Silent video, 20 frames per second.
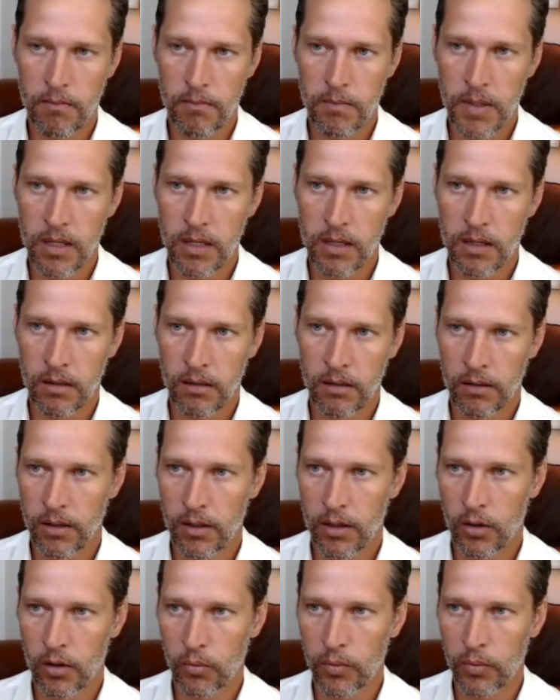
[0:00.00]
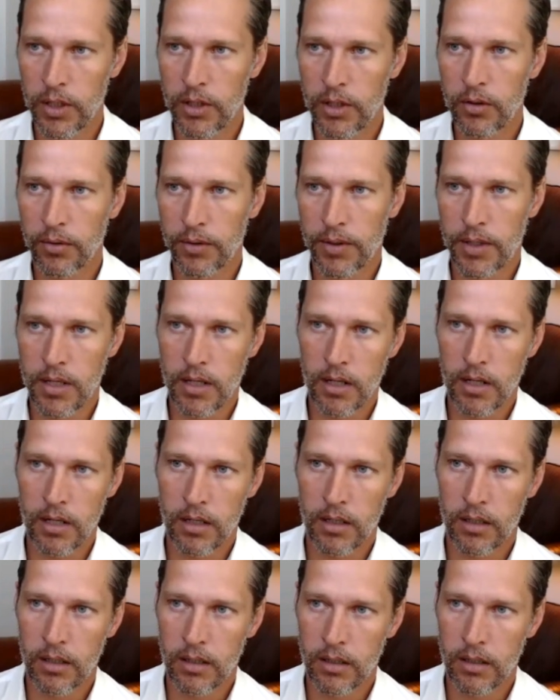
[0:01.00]
being recreated
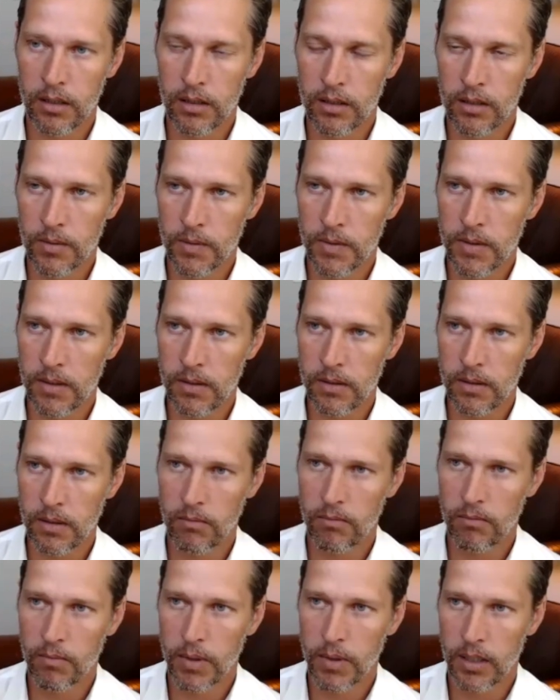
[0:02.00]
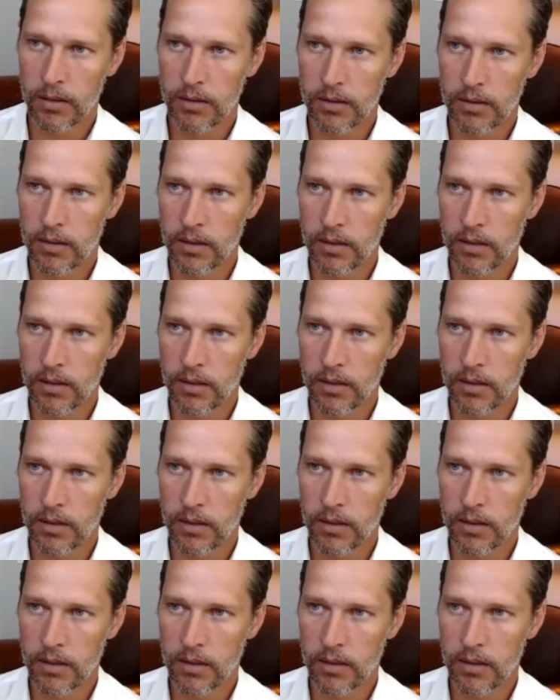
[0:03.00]
in a new system, but